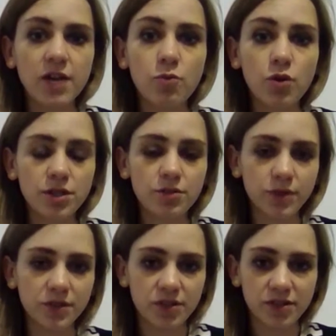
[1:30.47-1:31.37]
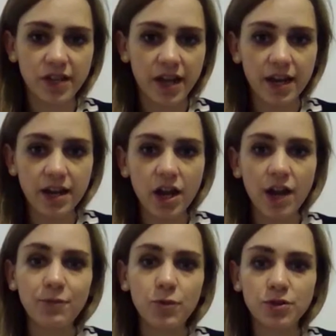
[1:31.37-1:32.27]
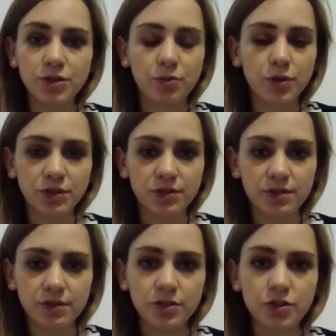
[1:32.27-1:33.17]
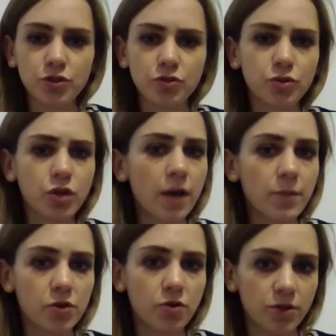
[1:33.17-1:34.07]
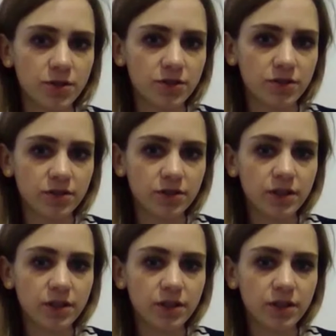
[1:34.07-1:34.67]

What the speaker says: what you want to say, and what you want to come across.